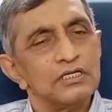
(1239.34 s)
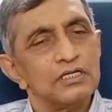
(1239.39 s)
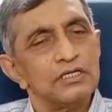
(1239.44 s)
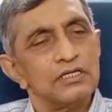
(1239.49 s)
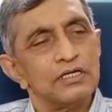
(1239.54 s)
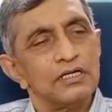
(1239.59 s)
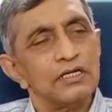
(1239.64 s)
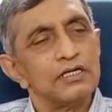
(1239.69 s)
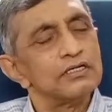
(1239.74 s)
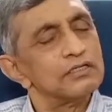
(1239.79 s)

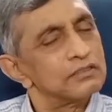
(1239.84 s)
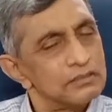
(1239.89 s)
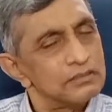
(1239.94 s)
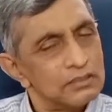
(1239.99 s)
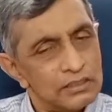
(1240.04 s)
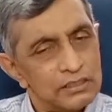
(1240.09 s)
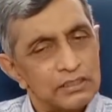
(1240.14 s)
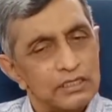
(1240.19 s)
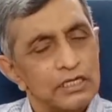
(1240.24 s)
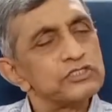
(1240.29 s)
And
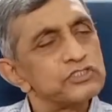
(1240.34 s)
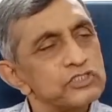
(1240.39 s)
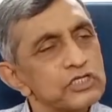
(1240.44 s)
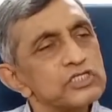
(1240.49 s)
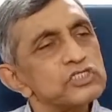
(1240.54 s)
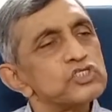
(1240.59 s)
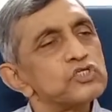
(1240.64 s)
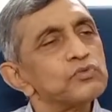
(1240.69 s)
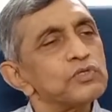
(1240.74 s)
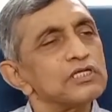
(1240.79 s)
a
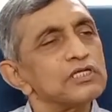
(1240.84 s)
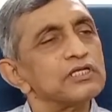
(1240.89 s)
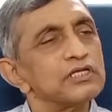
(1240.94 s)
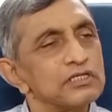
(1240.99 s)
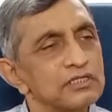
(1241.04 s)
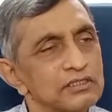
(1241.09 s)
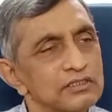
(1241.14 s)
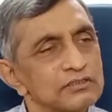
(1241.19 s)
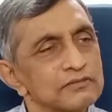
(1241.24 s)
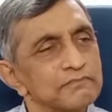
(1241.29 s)
consensual
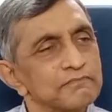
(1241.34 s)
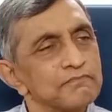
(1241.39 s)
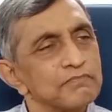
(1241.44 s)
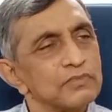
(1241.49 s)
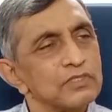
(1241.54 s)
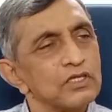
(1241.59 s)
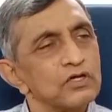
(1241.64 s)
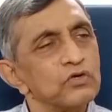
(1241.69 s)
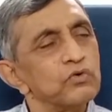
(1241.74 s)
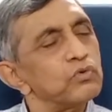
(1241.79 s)
leader
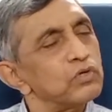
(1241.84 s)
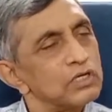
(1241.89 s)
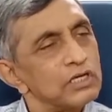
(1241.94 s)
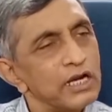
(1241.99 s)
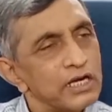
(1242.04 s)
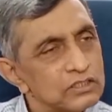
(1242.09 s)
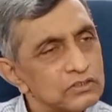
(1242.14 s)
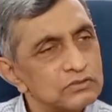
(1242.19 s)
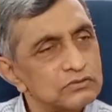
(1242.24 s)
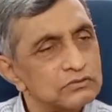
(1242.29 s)
who would
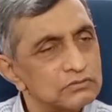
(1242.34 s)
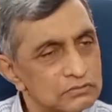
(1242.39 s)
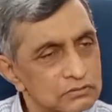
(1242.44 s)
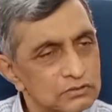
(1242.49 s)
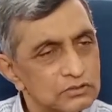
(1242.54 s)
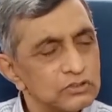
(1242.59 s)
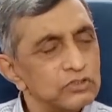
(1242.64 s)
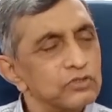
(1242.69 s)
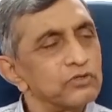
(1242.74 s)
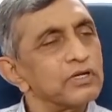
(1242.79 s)
like to
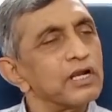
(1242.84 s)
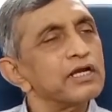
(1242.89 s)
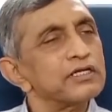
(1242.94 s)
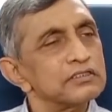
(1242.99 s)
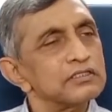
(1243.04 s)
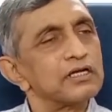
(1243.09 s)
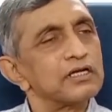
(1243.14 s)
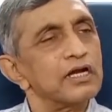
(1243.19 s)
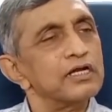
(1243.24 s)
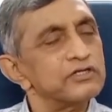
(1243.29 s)
unite the
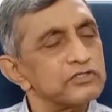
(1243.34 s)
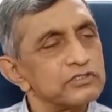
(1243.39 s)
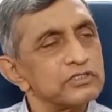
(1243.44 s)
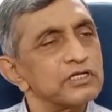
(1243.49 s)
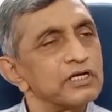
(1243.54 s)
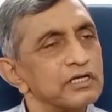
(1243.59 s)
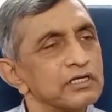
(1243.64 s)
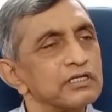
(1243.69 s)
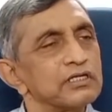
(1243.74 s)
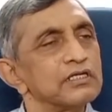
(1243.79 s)
country
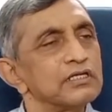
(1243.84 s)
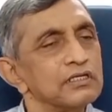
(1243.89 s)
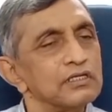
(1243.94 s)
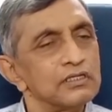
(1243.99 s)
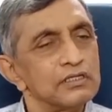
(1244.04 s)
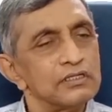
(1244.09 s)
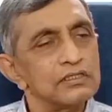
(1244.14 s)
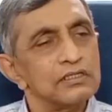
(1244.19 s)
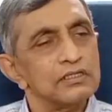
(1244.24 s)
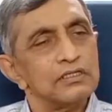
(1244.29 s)
and
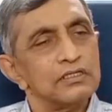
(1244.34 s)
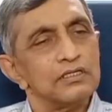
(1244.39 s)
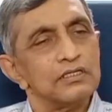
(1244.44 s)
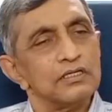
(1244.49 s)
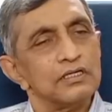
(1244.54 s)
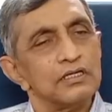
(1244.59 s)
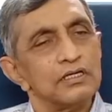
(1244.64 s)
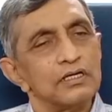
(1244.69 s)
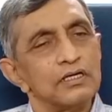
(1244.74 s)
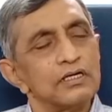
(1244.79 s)
heal,
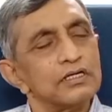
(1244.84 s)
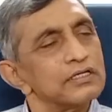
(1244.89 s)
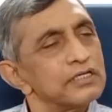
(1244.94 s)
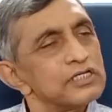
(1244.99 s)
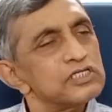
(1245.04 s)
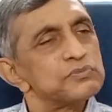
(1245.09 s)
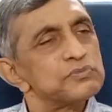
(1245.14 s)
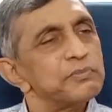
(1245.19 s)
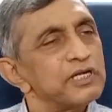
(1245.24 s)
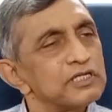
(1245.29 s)
he
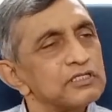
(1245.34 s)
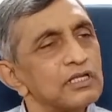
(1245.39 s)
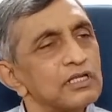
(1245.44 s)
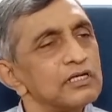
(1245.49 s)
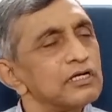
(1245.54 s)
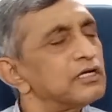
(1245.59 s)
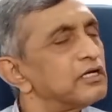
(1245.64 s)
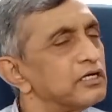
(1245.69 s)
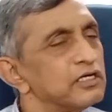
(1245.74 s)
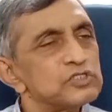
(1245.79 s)
is made the
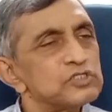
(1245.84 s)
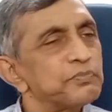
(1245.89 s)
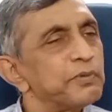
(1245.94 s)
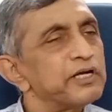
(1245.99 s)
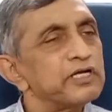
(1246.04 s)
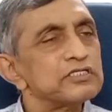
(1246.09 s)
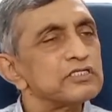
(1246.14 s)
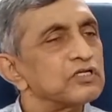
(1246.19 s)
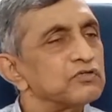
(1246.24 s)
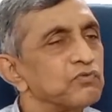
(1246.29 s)
leader despite
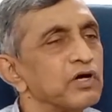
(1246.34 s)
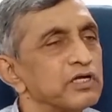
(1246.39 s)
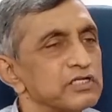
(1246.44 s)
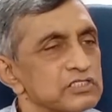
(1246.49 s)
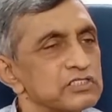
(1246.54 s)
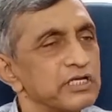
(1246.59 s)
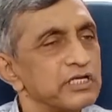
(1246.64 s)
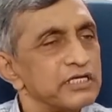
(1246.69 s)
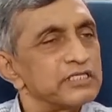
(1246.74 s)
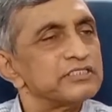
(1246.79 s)
his
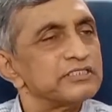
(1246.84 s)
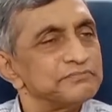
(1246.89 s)
advanced age.